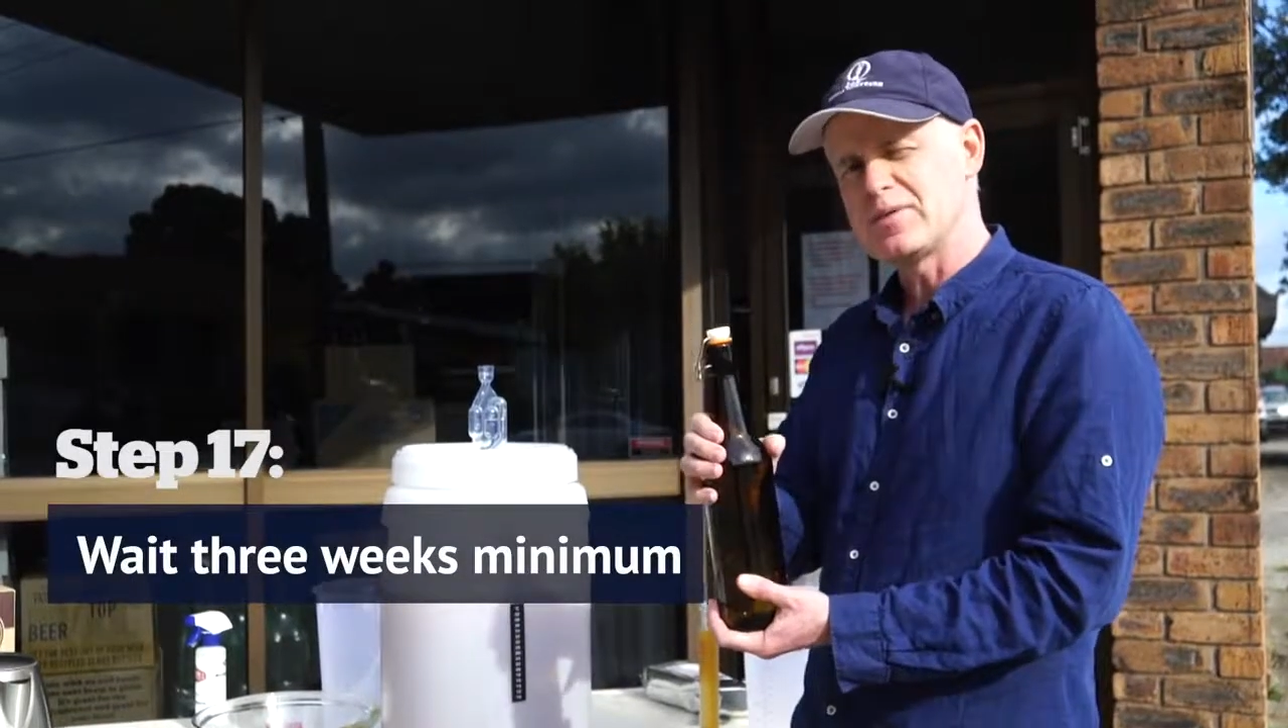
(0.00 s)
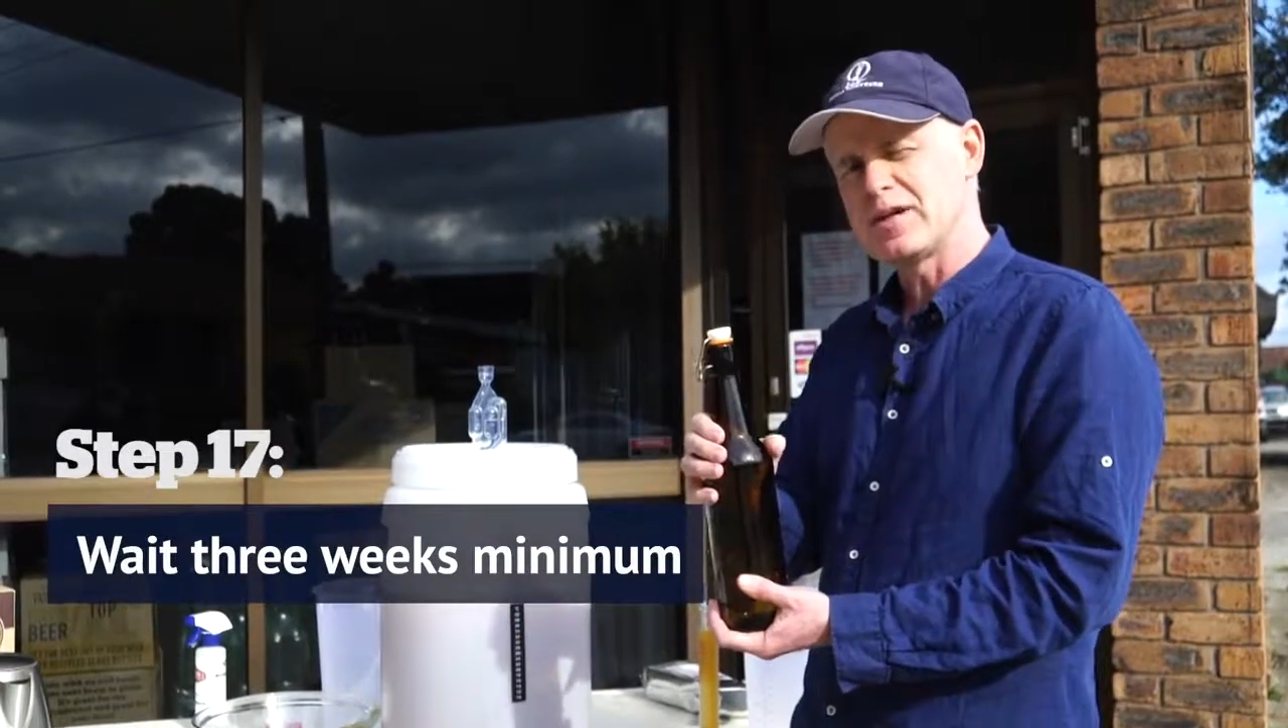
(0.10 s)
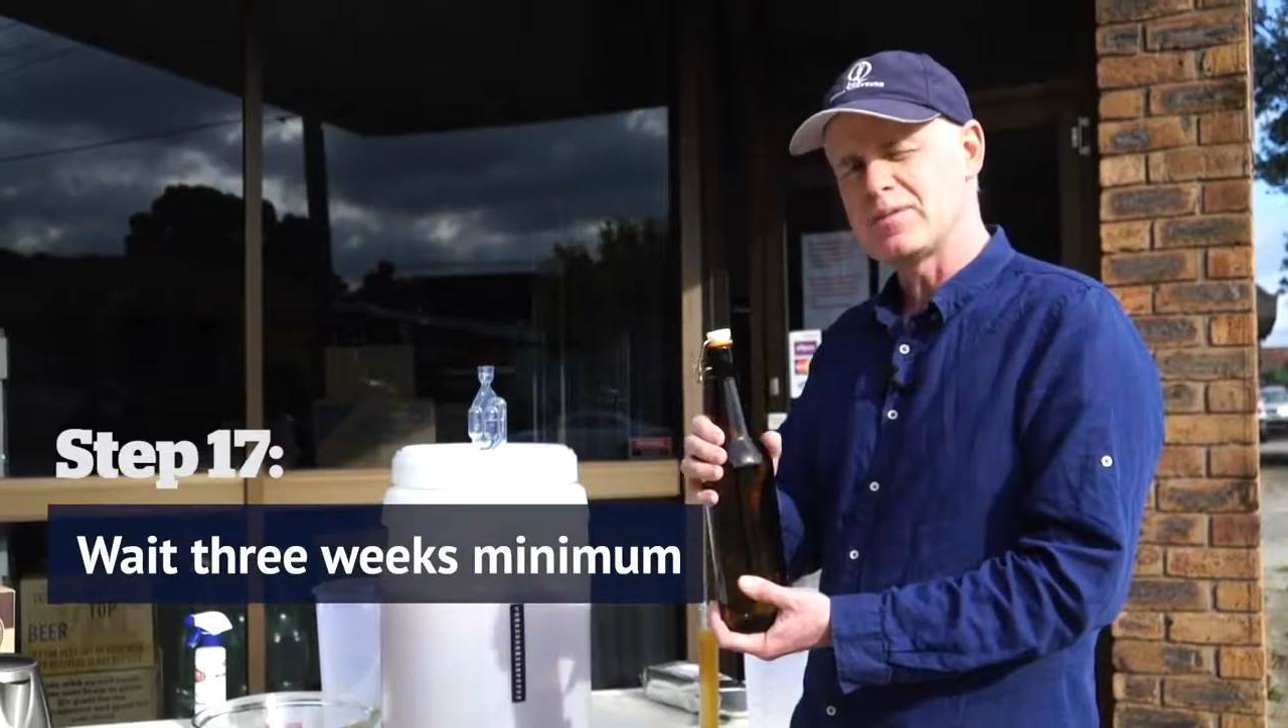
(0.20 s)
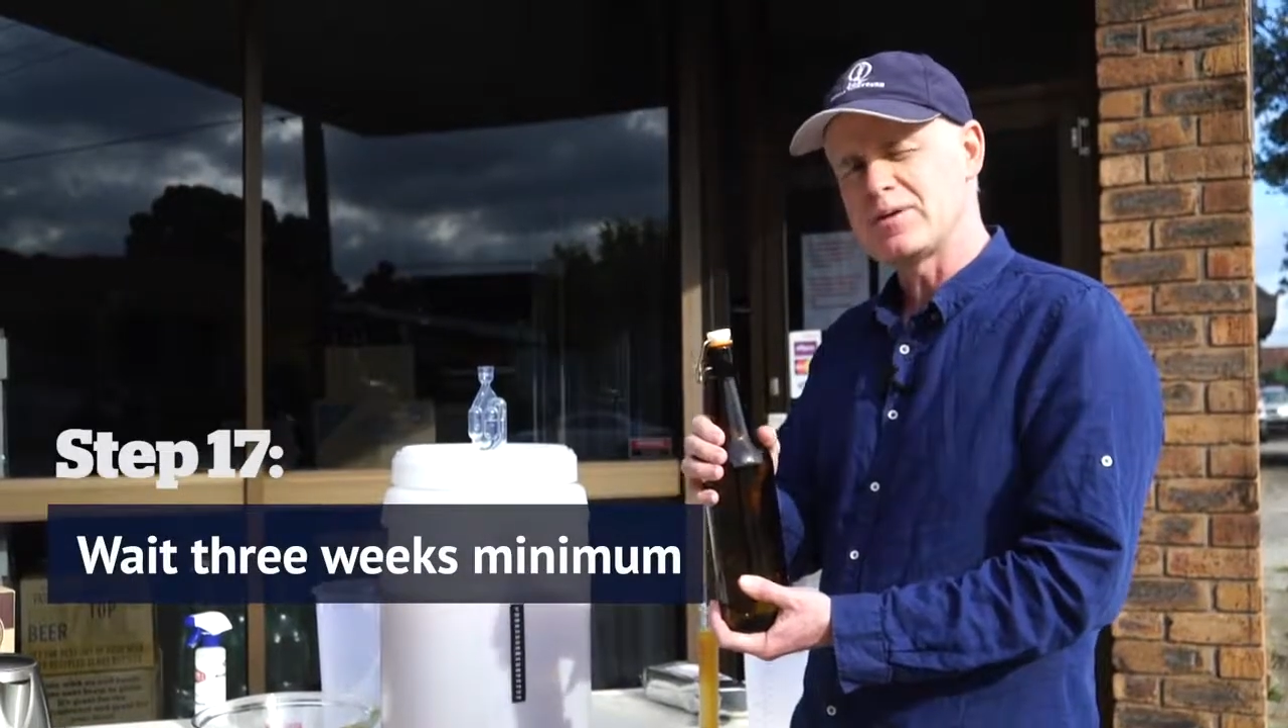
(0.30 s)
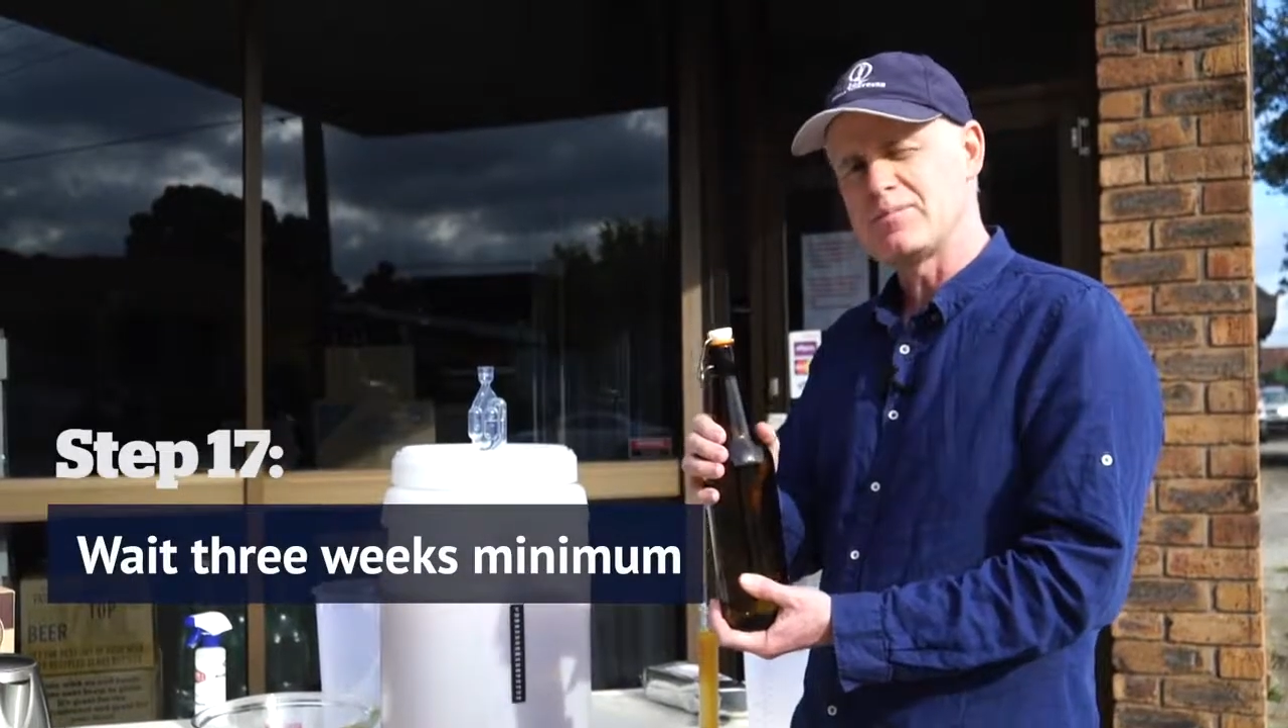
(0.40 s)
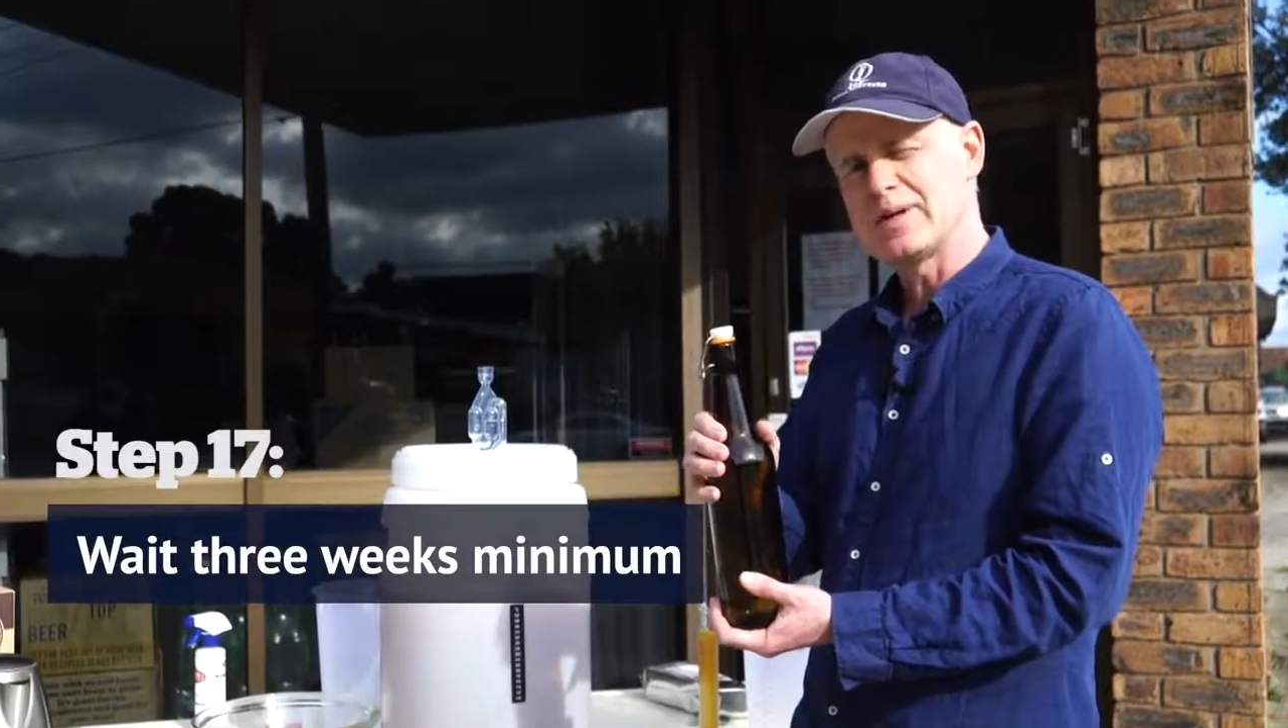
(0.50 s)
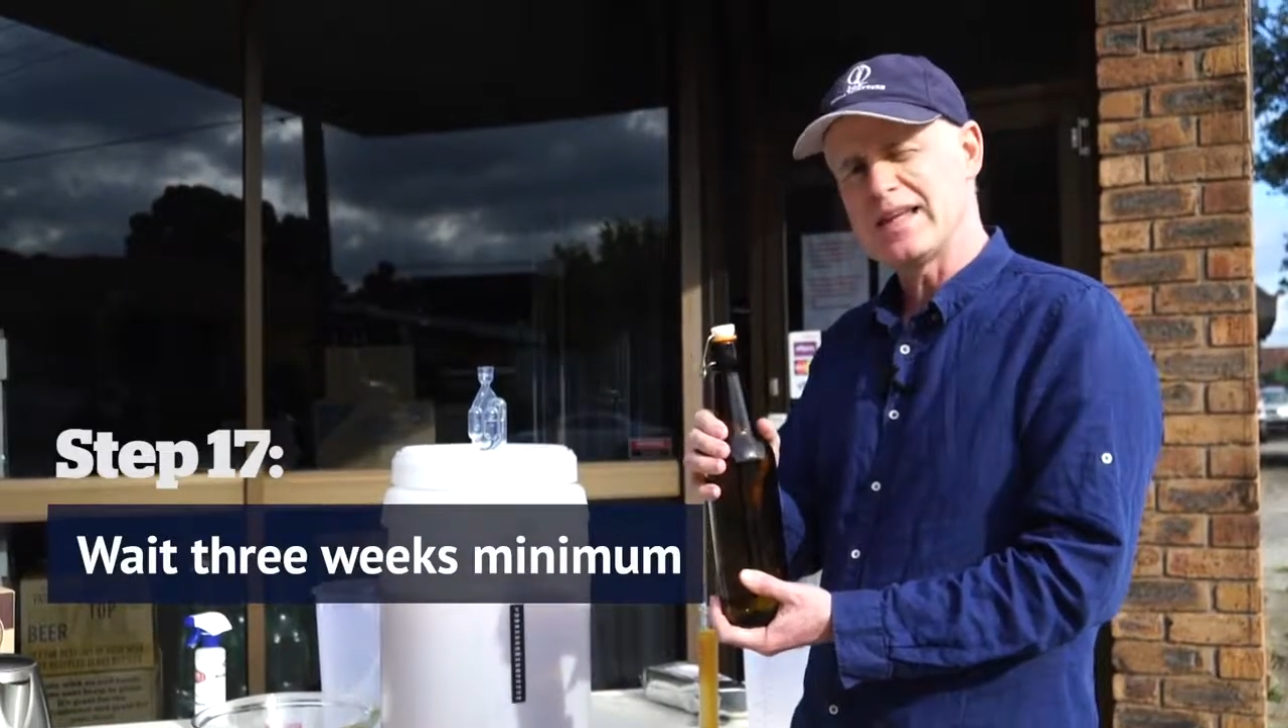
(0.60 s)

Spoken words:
minimum